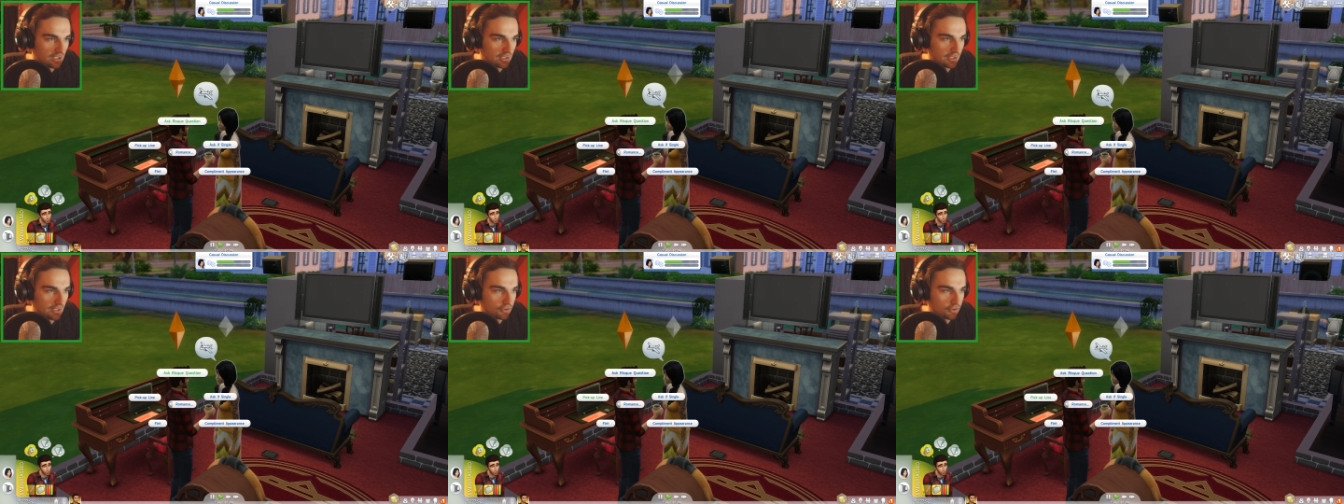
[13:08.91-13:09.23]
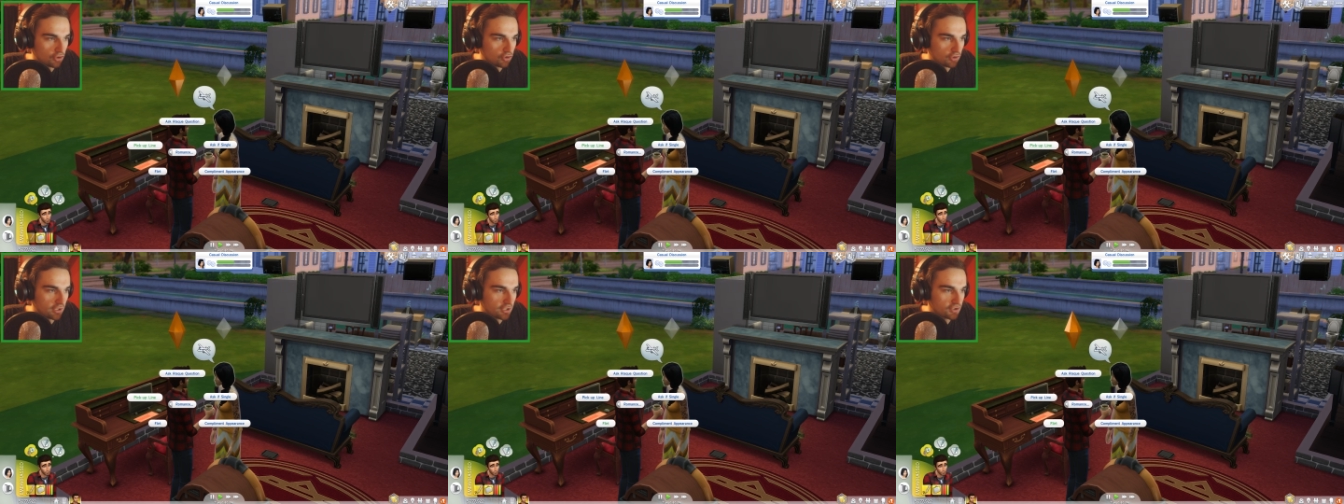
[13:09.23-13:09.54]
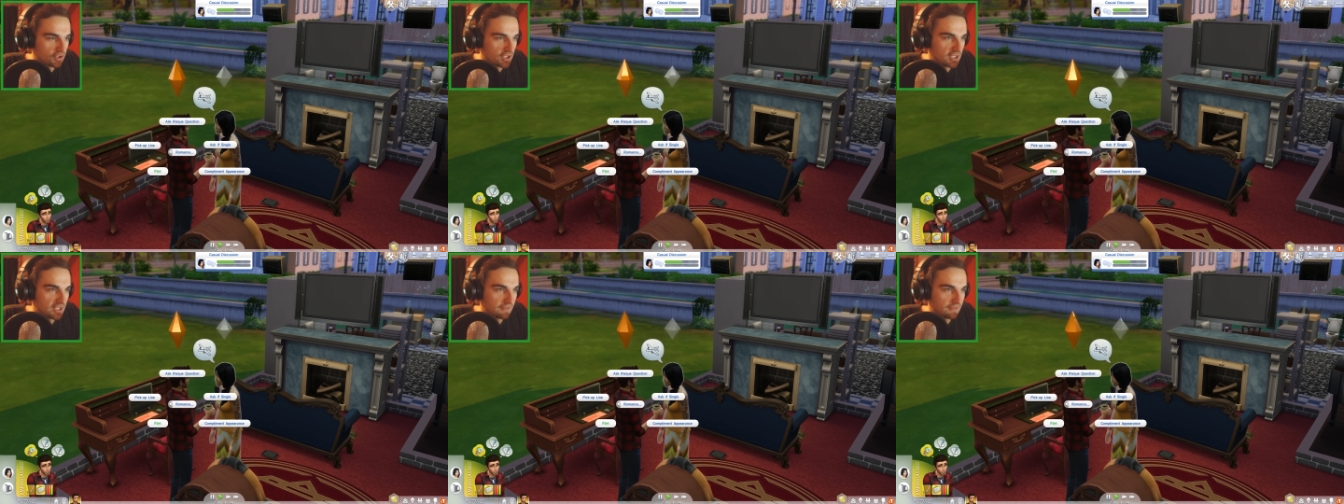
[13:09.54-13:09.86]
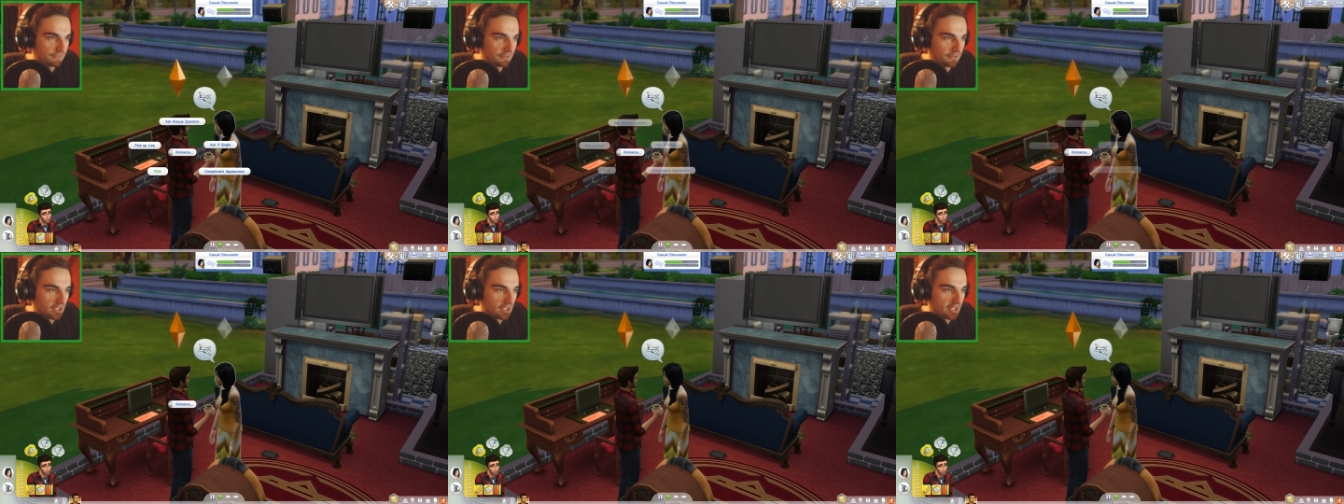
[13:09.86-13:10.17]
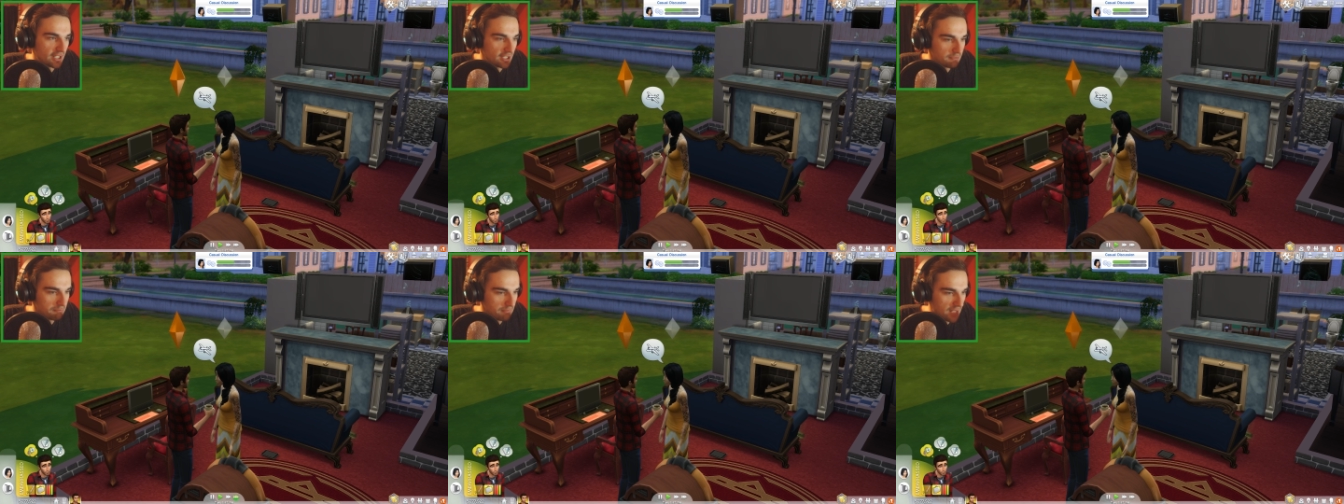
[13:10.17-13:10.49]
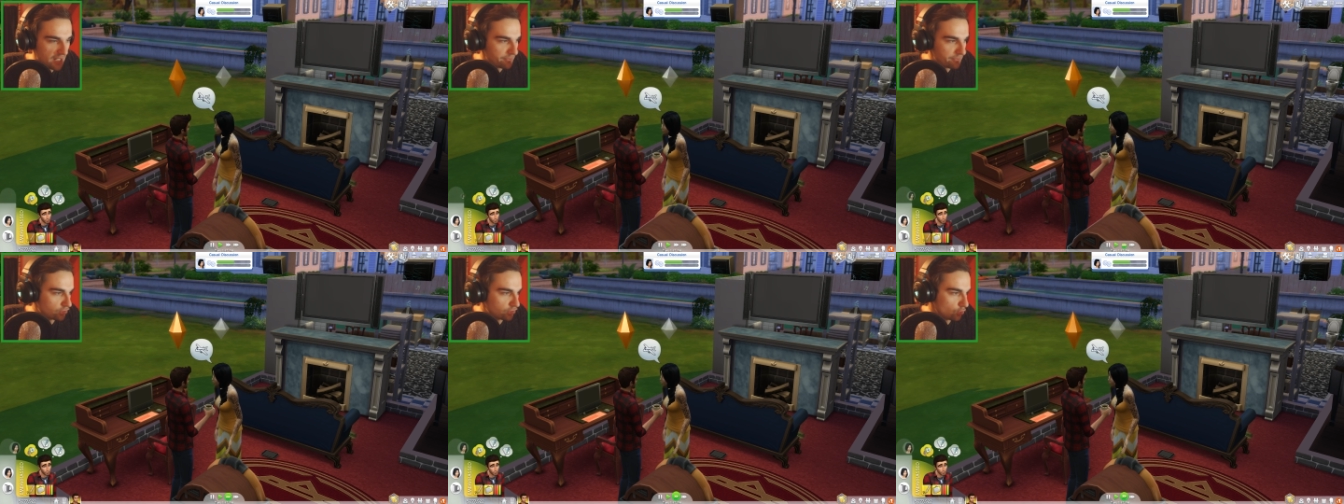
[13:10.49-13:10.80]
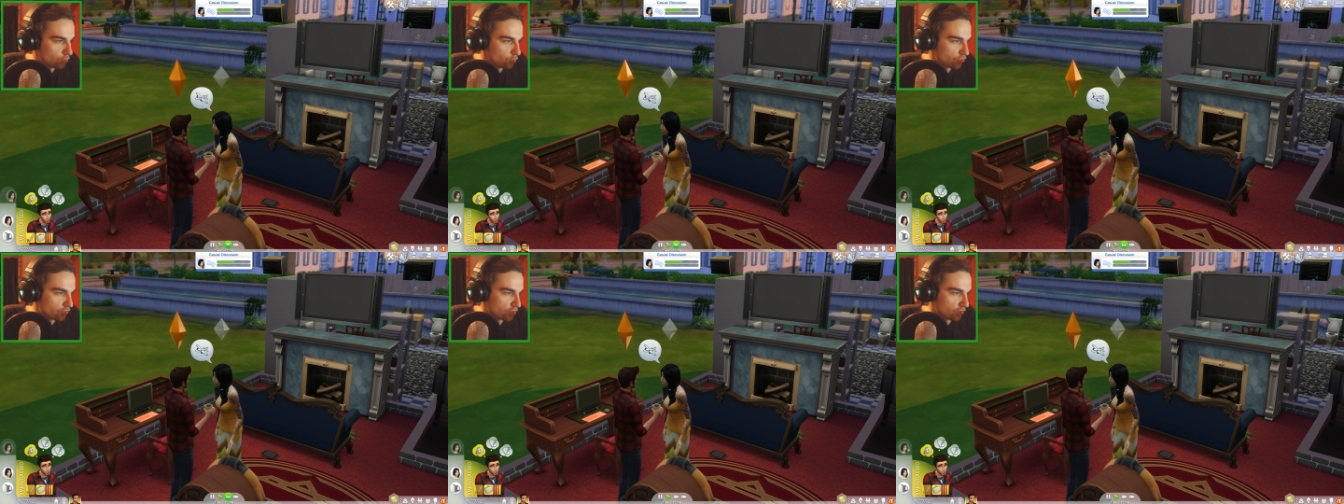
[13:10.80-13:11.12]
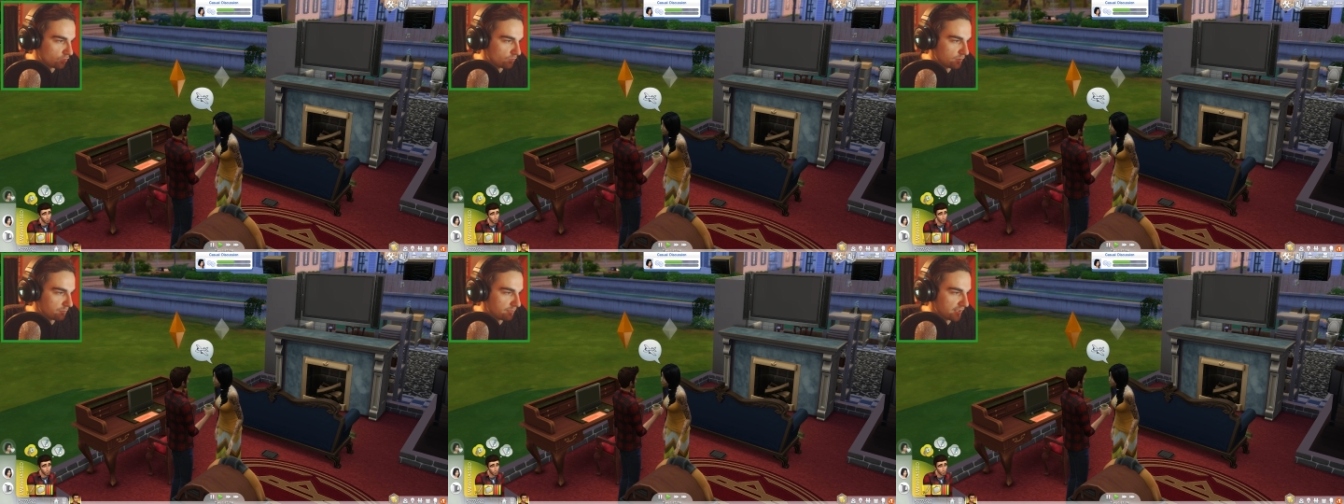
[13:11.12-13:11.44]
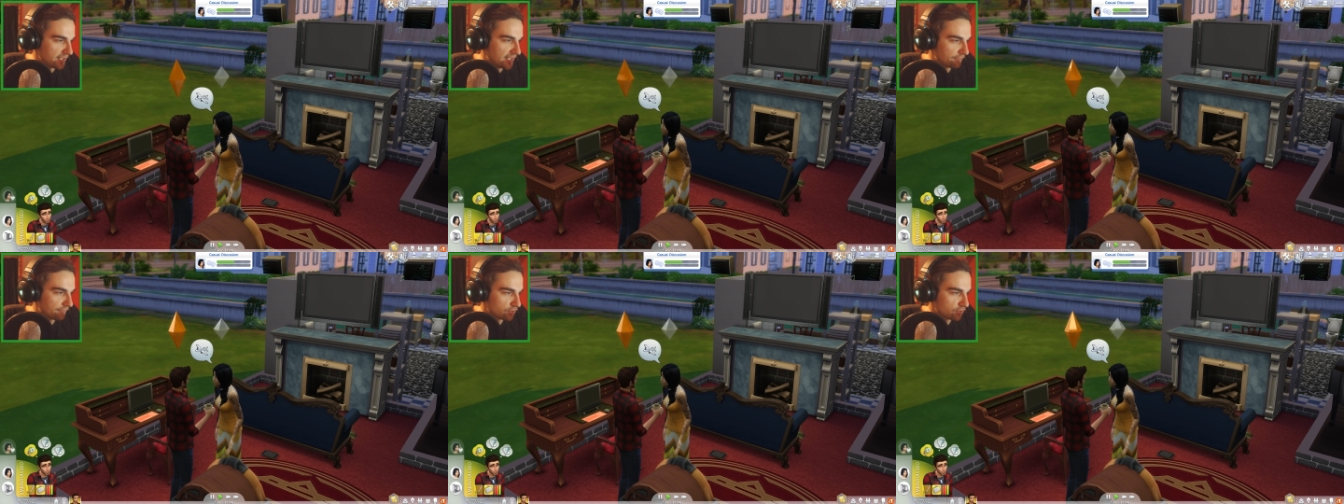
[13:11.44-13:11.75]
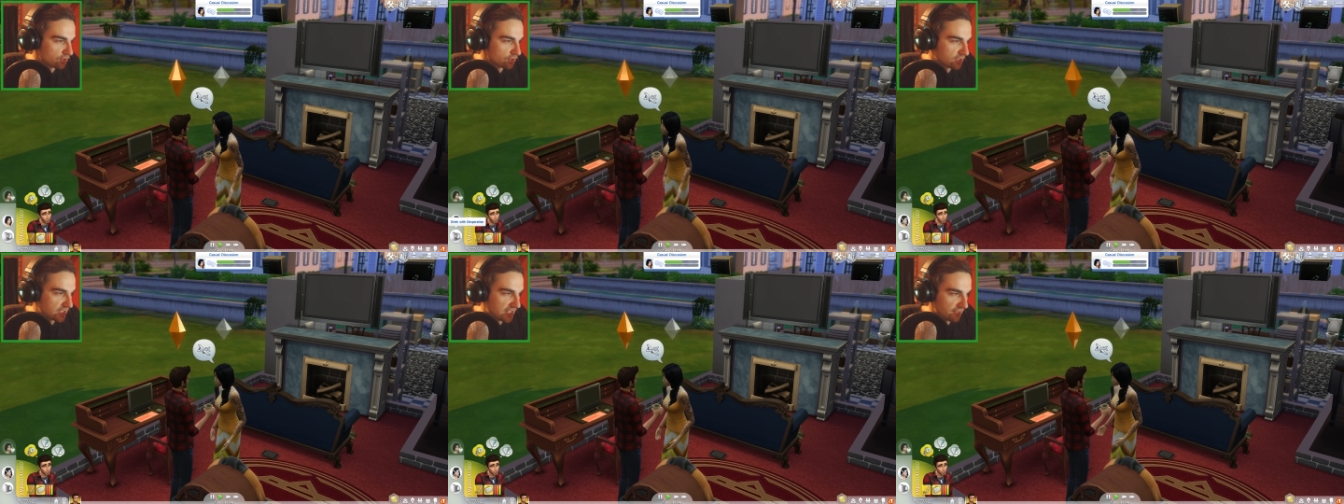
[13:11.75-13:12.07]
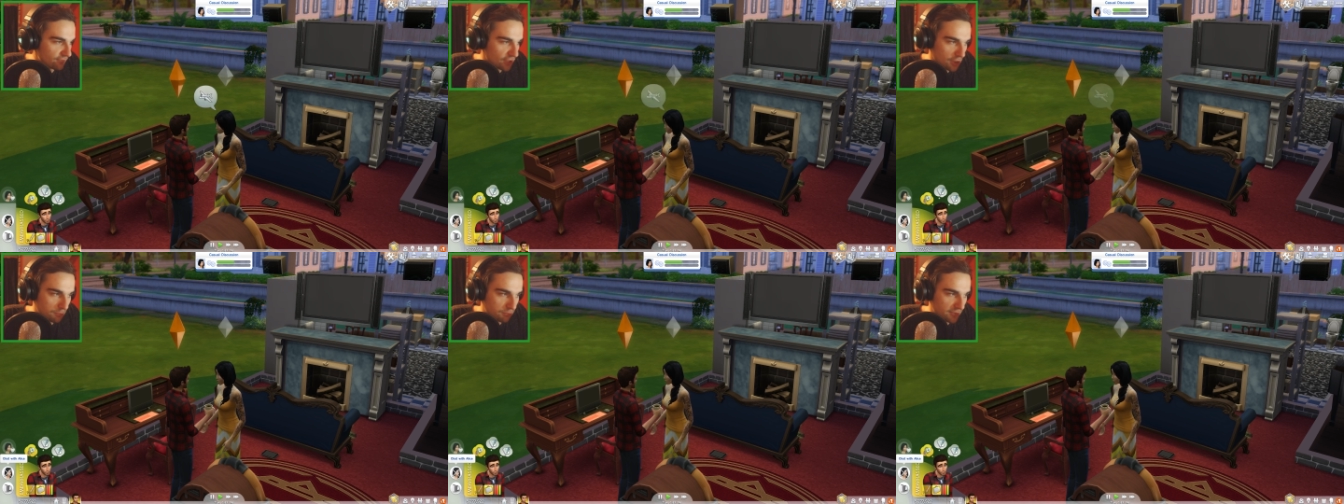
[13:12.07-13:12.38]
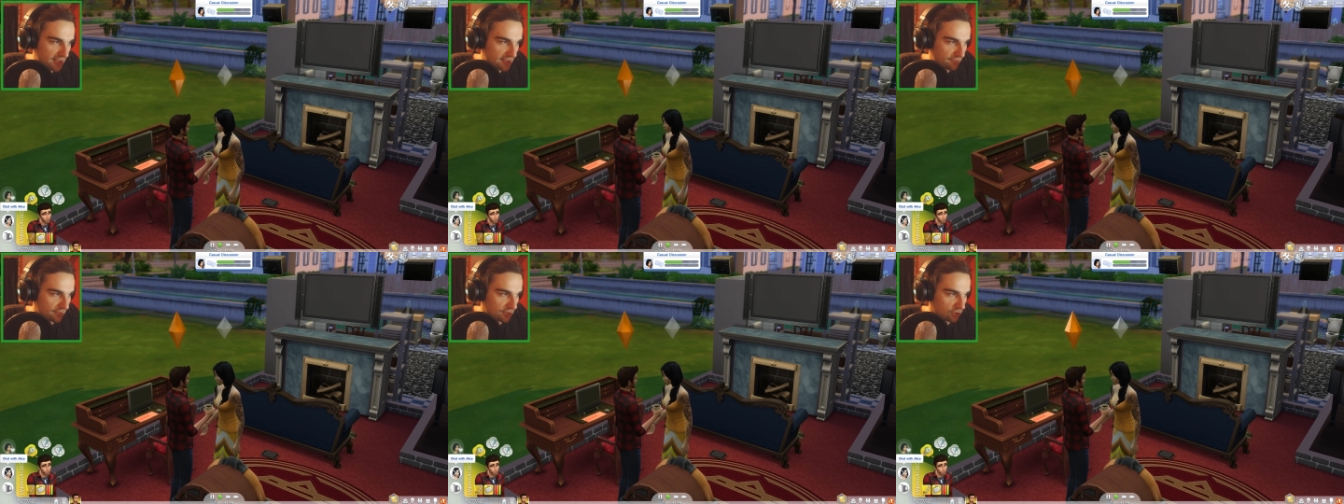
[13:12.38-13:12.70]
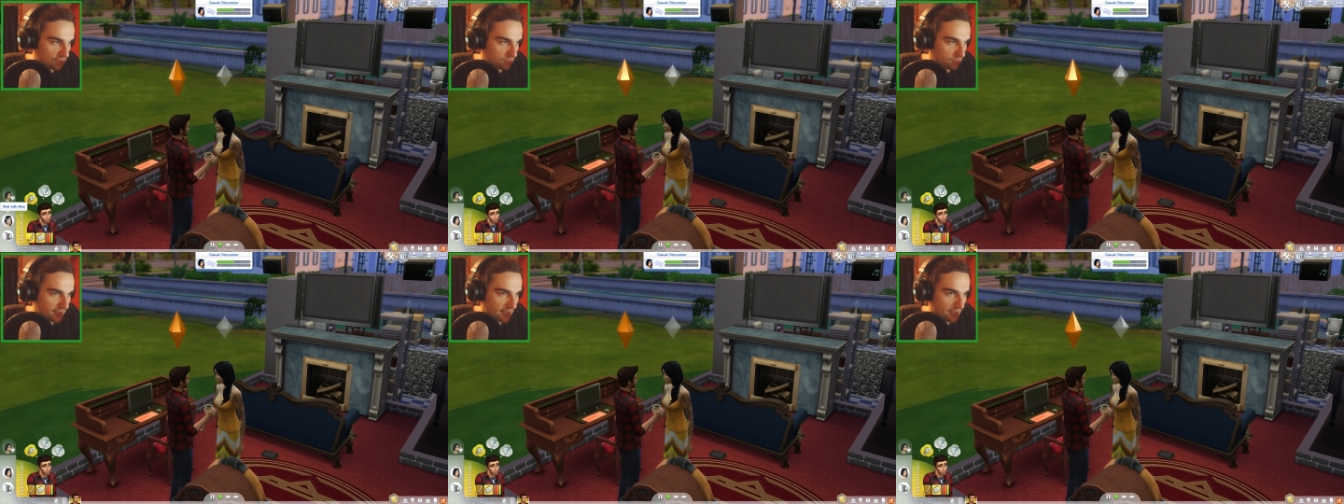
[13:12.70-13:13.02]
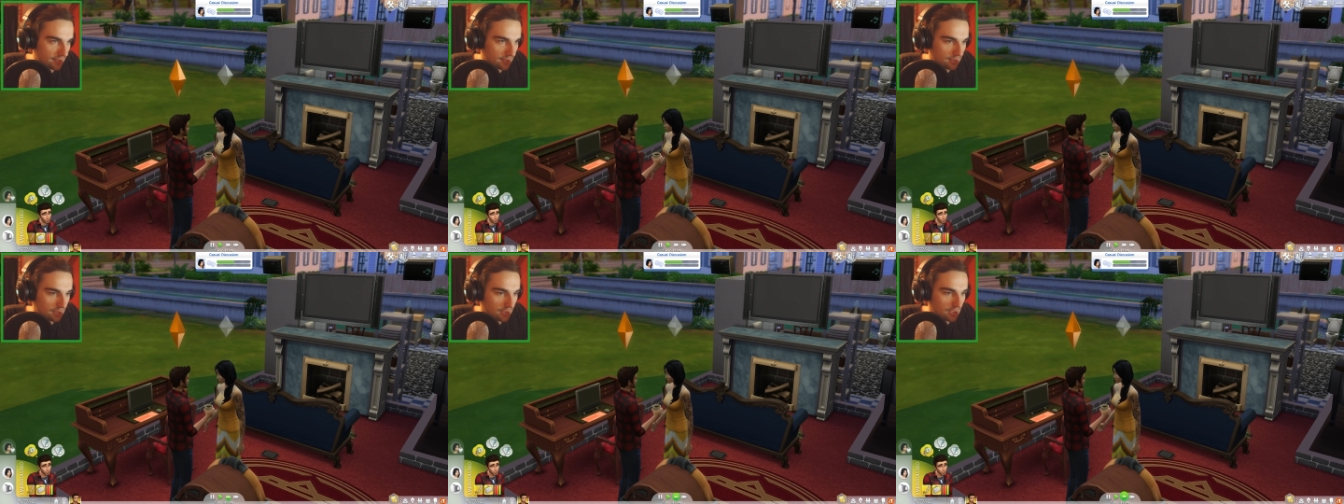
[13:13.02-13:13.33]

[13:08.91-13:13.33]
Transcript: Let's just try a cheeky flirt. It might be too soon. We might have to just give it a break for a little bit.